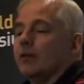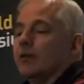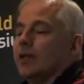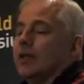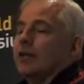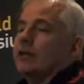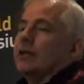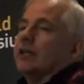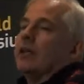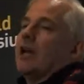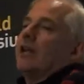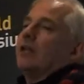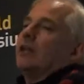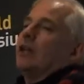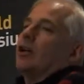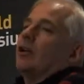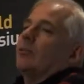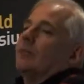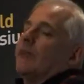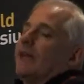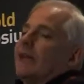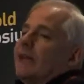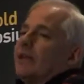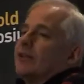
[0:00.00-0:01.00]
Then the cunning
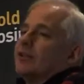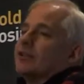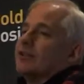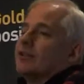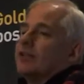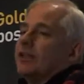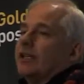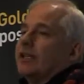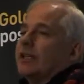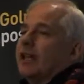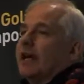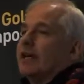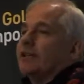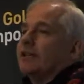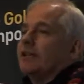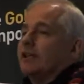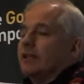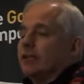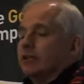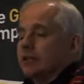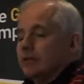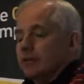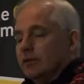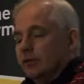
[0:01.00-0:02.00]
old bankers in their
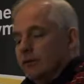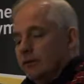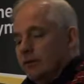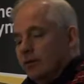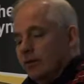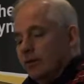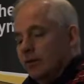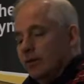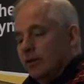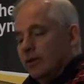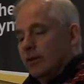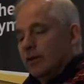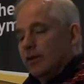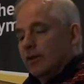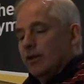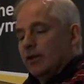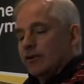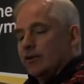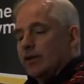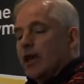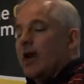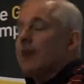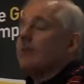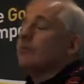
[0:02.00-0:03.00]
cartel
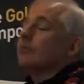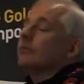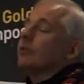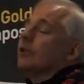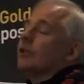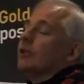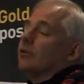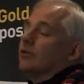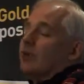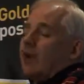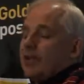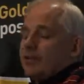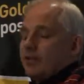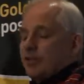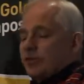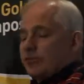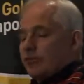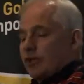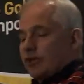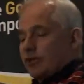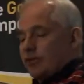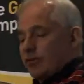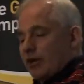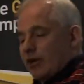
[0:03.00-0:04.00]
say, we're going to raise
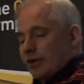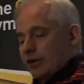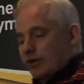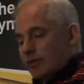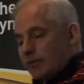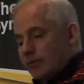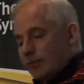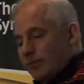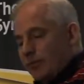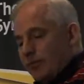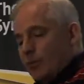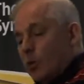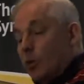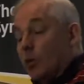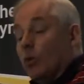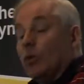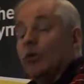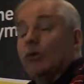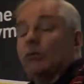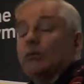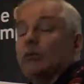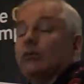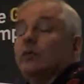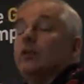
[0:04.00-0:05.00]
interest rates.
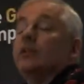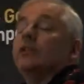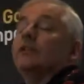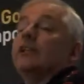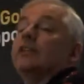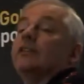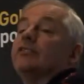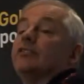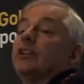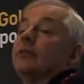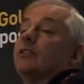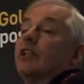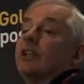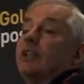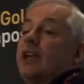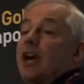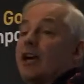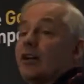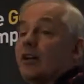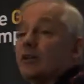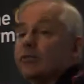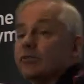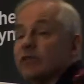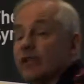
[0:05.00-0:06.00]
Or indeed, sometimes they
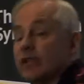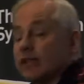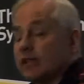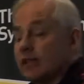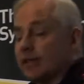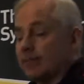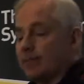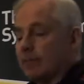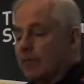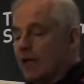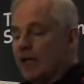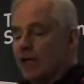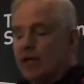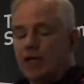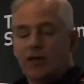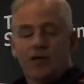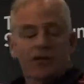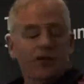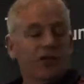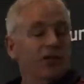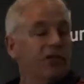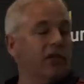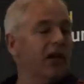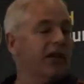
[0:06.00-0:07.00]
cut off lending.
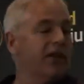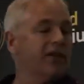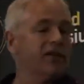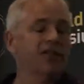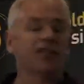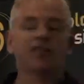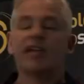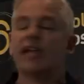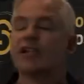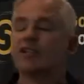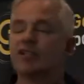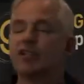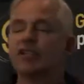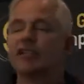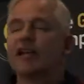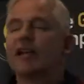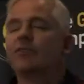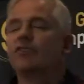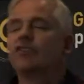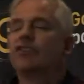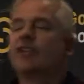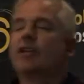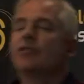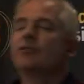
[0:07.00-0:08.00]
The United States didn't
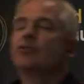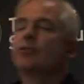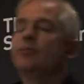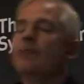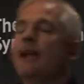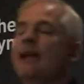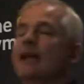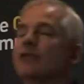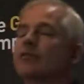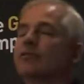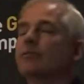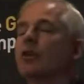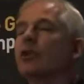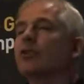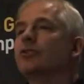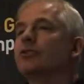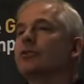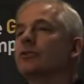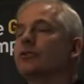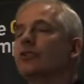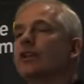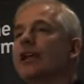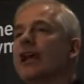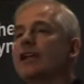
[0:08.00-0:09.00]
have a central bank for
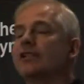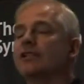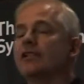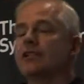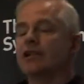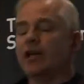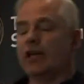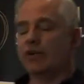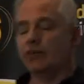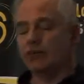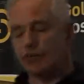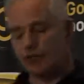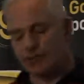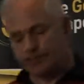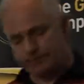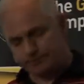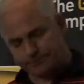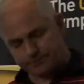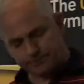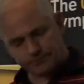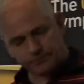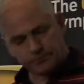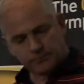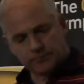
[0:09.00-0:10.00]
most of the
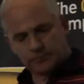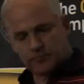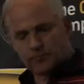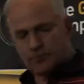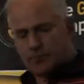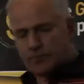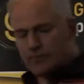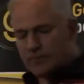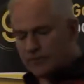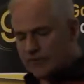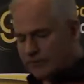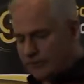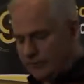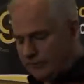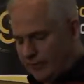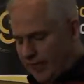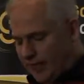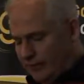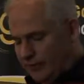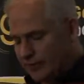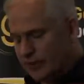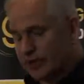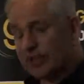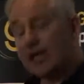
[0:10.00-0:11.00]
1800s. There was a
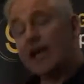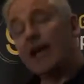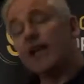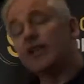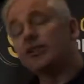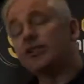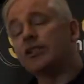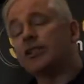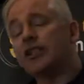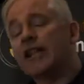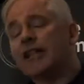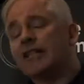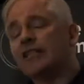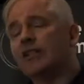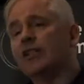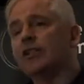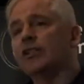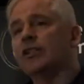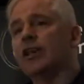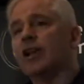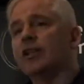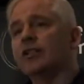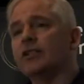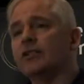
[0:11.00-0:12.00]
famous occasion in
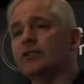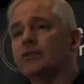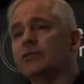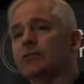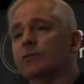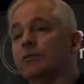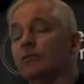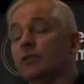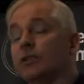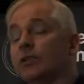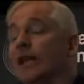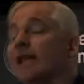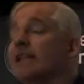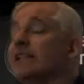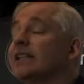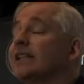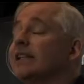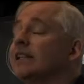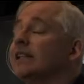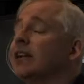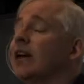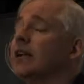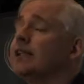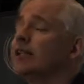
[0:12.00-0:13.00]

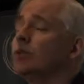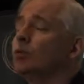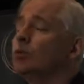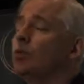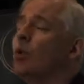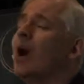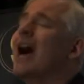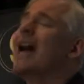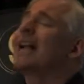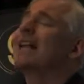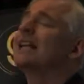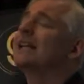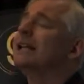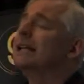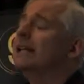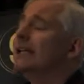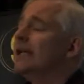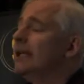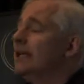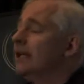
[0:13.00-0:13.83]
1891.